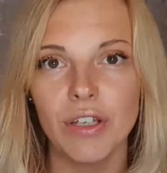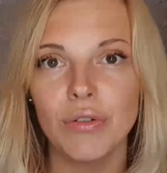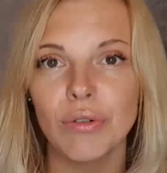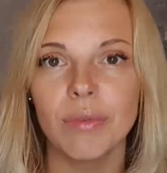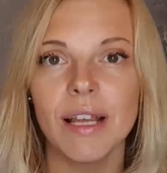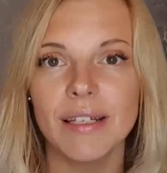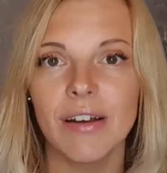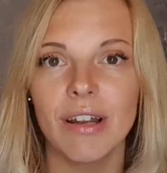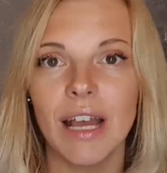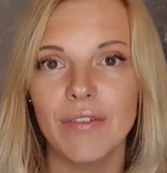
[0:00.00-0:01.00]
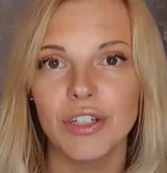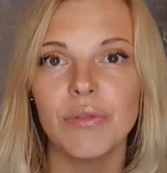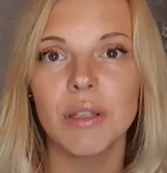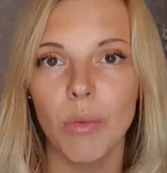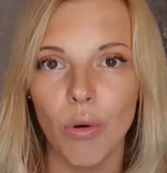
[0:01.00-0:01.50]
You don't necessarily have to
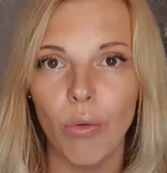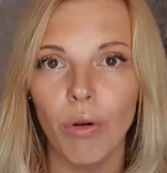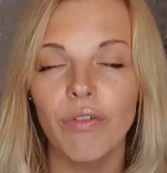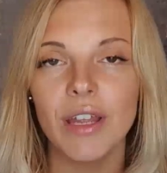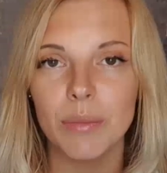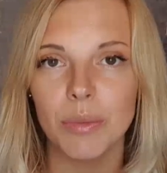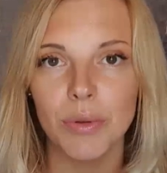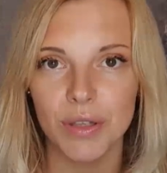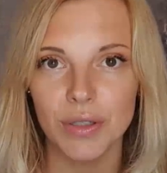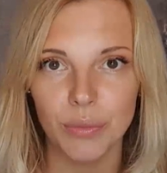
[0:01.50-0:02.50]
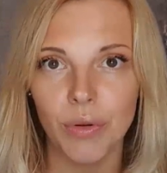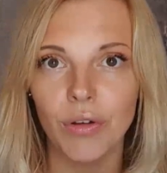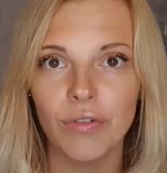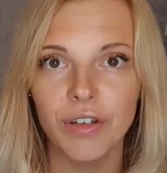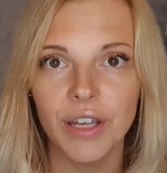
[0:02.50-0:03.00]
use them all for hypnobirthing to
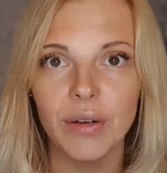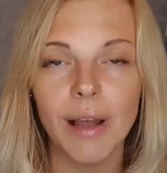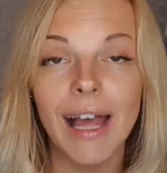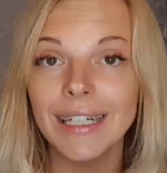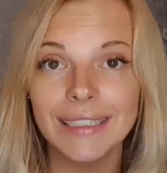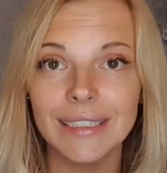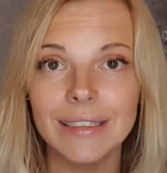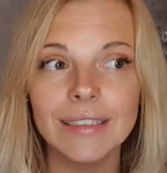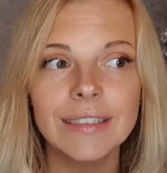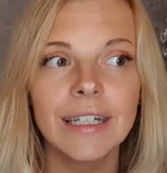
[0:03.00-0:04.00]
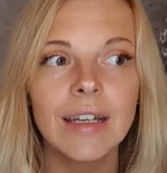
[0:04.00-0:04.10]
work for you. I didn't.